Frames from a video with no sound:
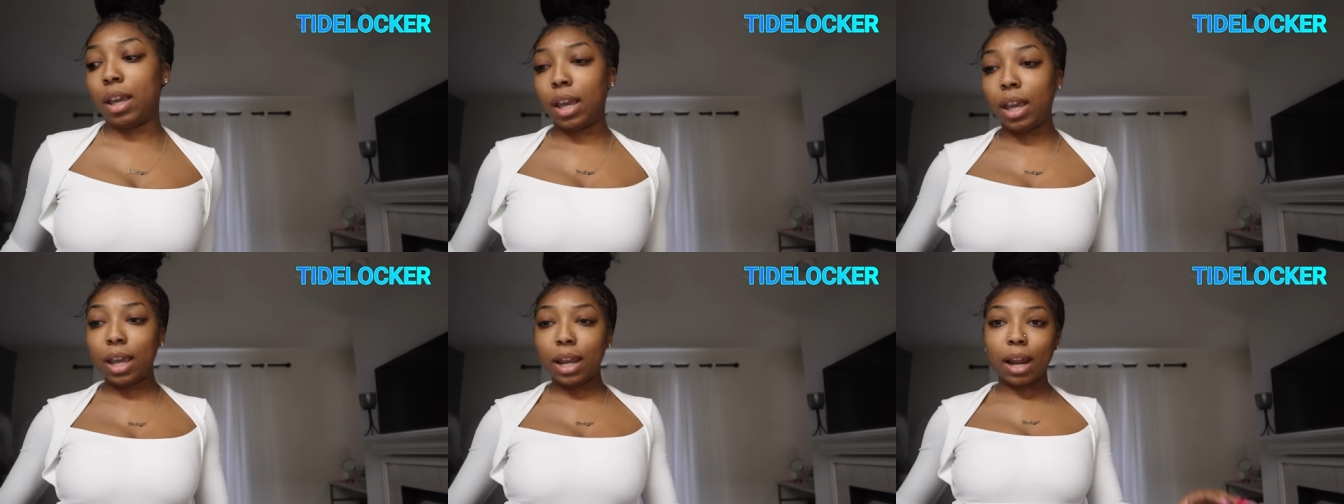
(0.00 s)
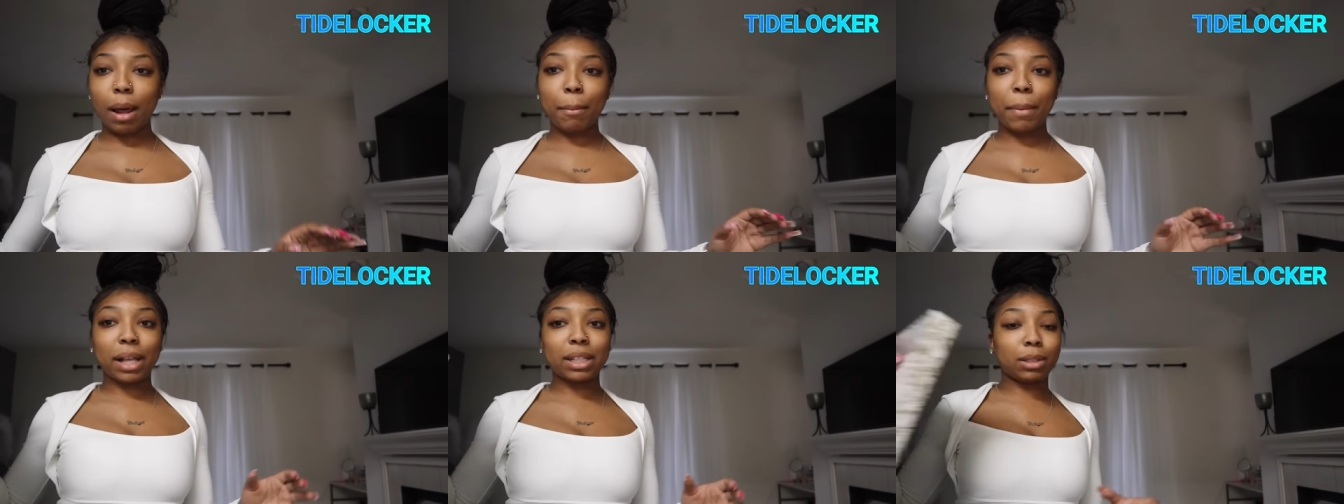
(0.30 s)

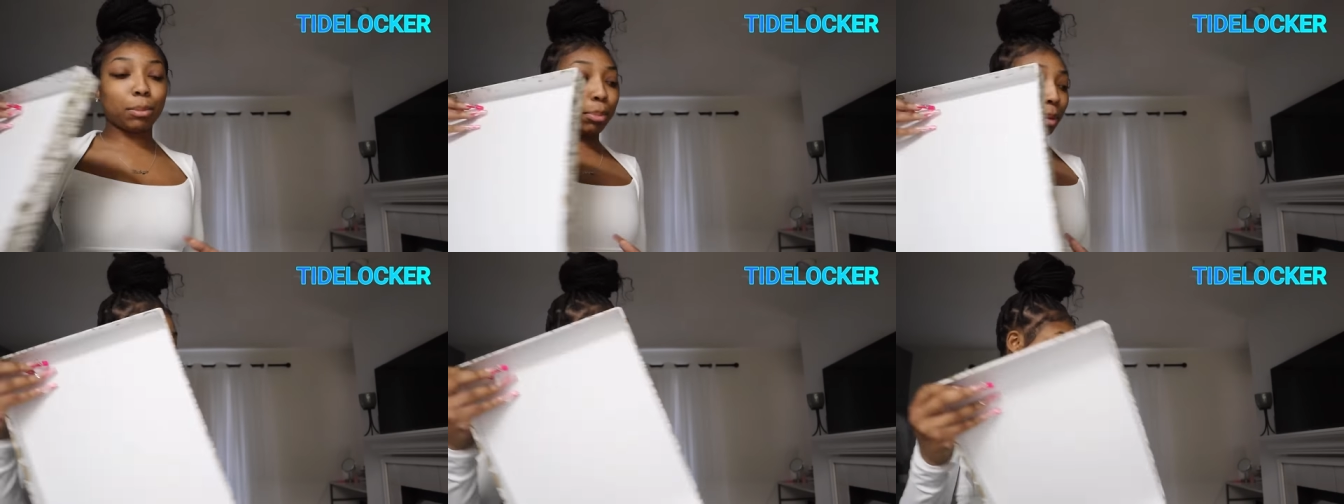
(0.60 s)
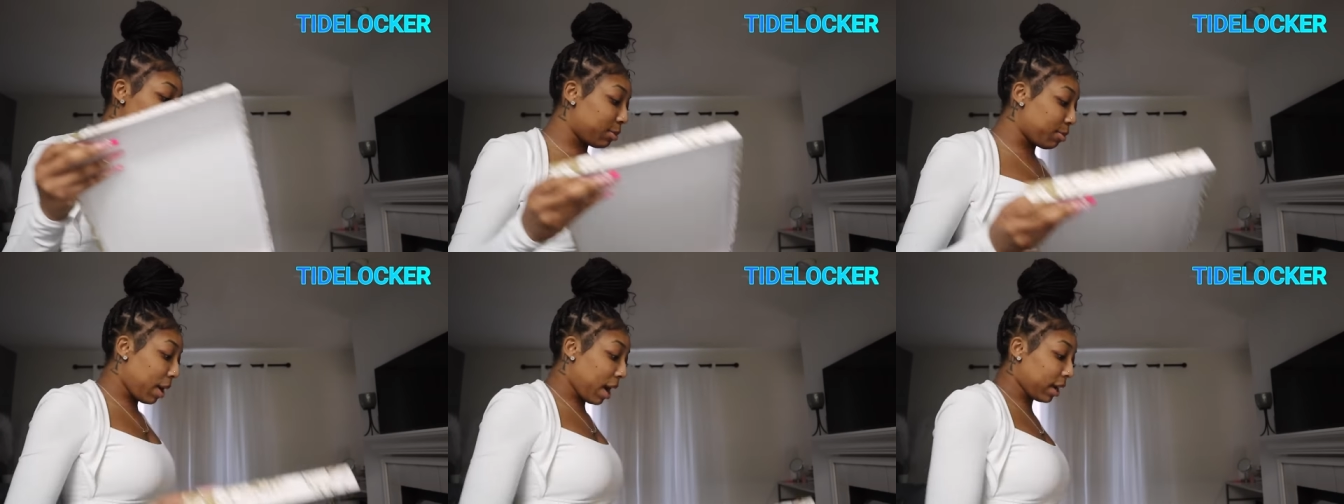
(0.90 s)
And I'm about to put
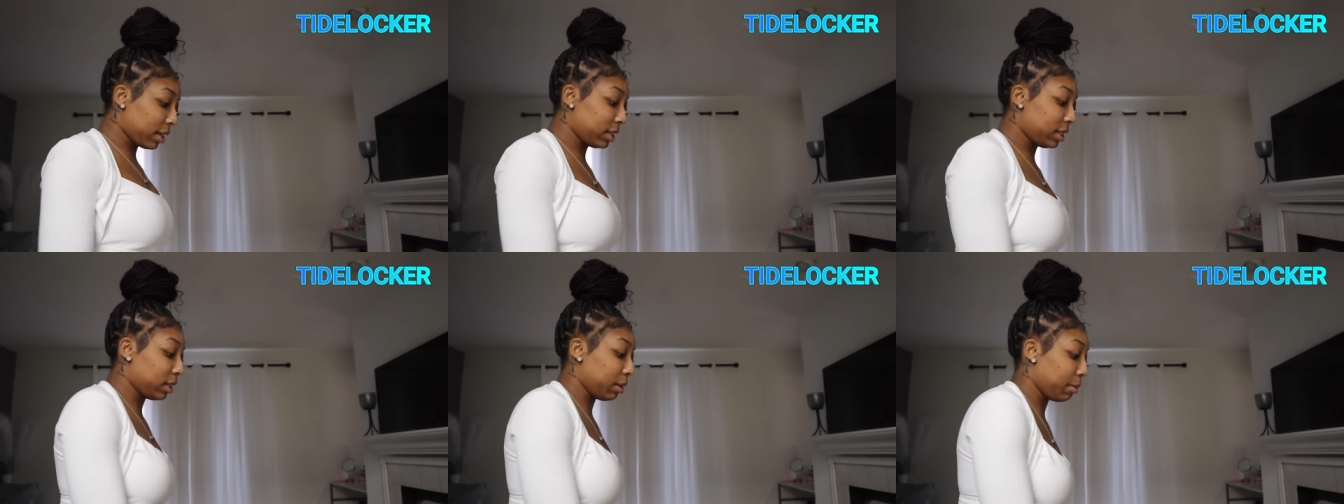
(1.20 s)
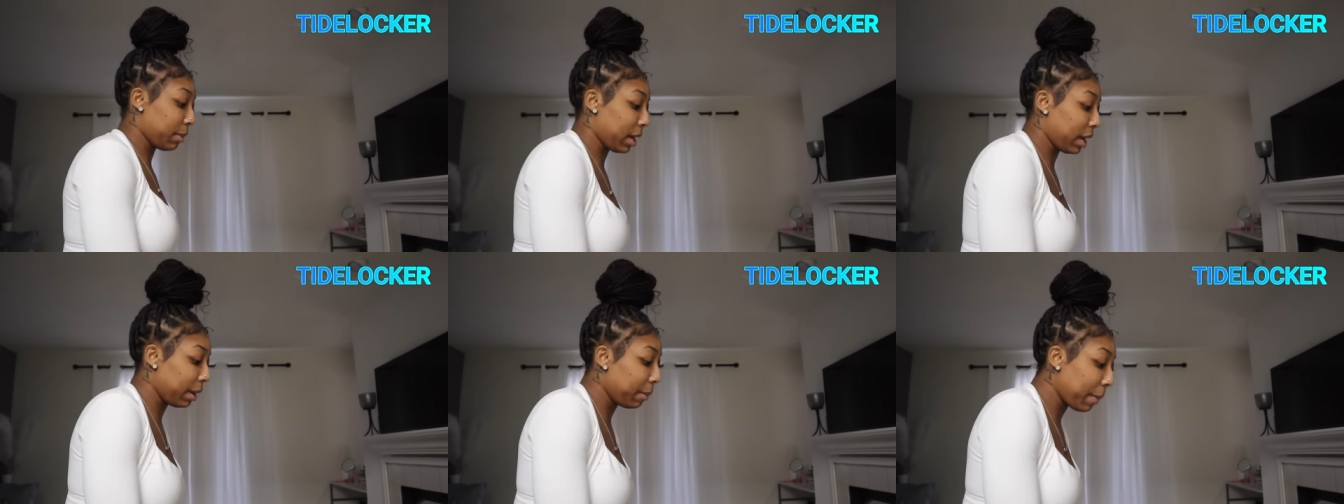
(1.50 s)
these boxes
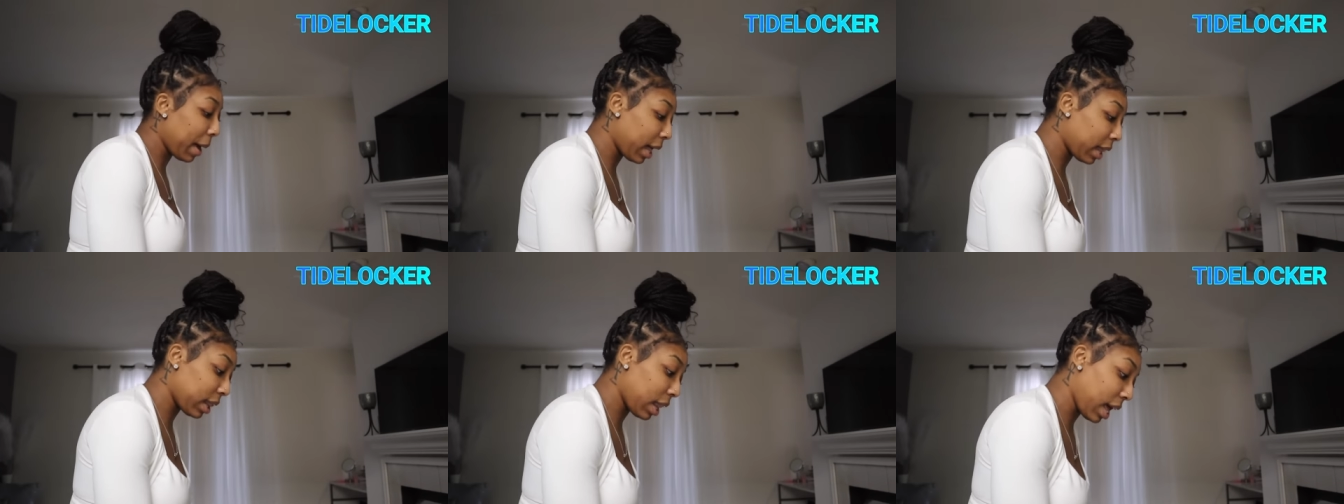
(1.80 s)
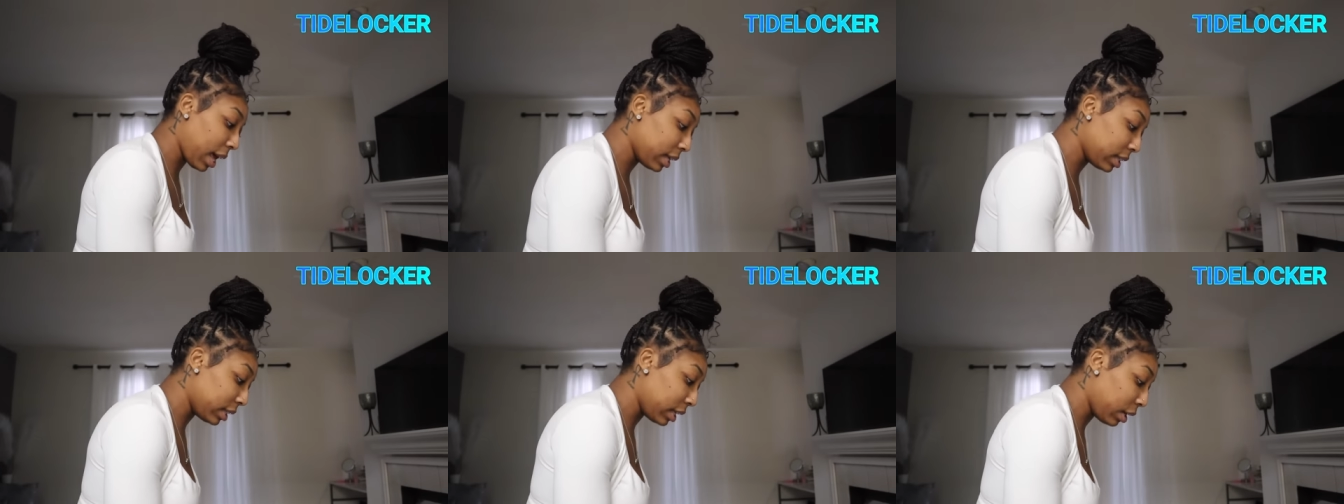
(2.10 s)
on my in my
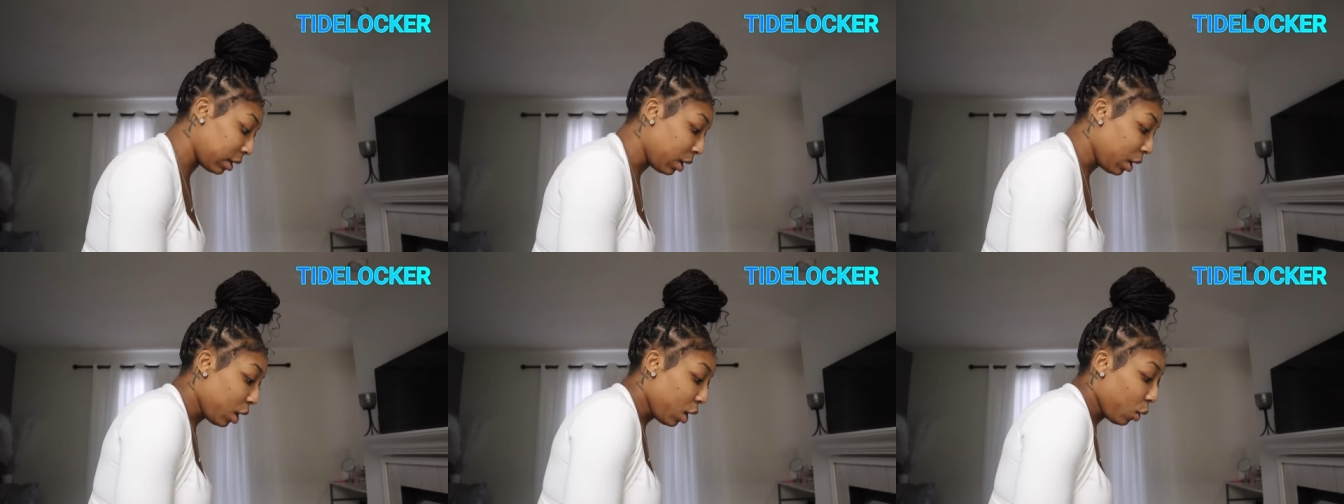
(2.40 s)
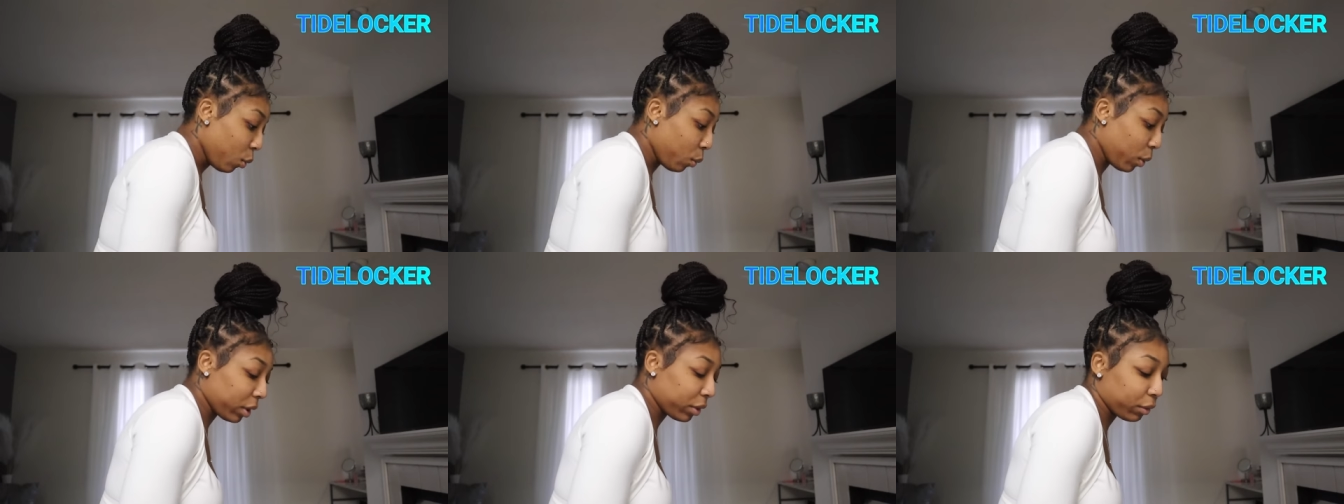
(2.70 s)
closet
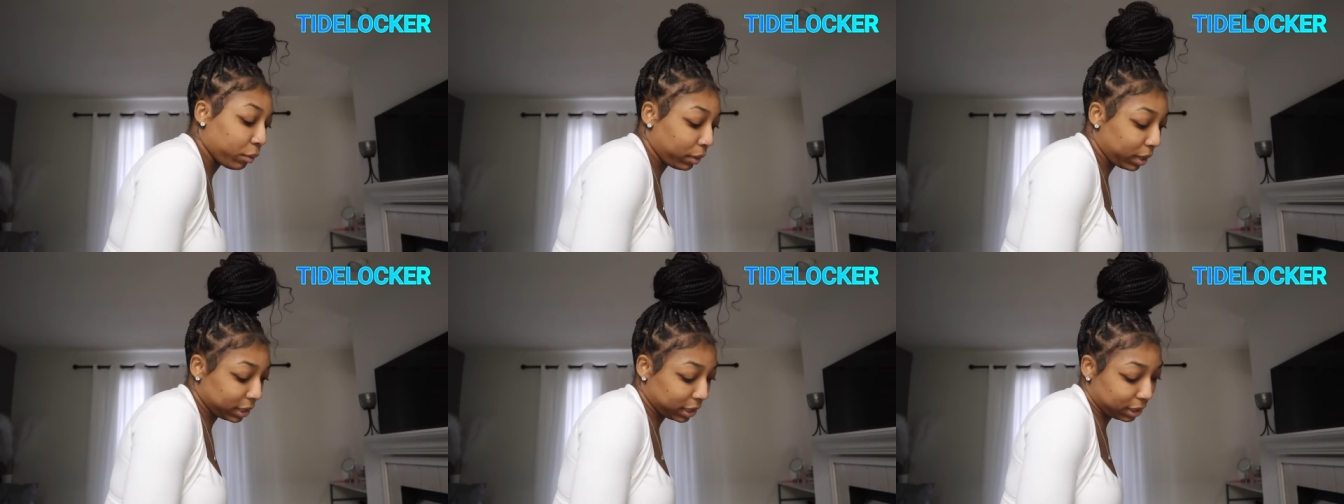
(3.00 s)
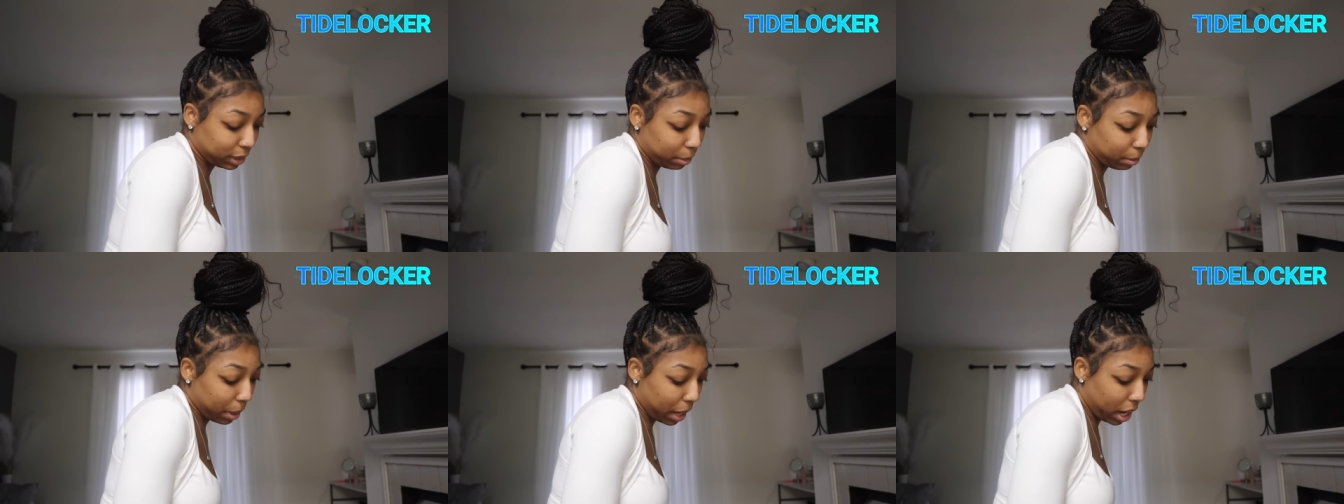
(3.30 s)
where the
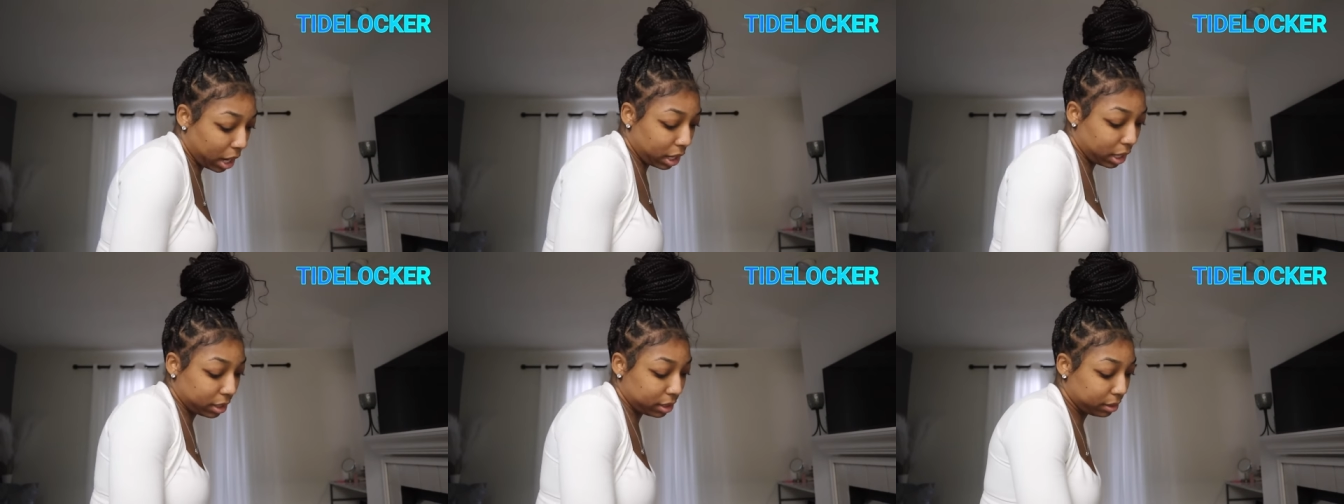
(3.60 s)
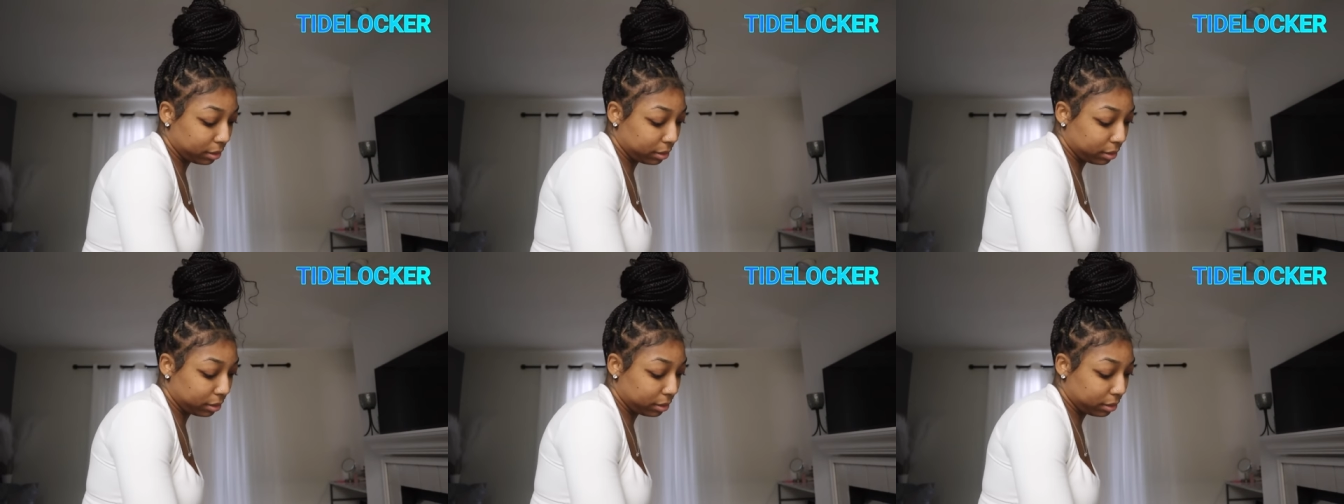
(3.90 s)
rest of my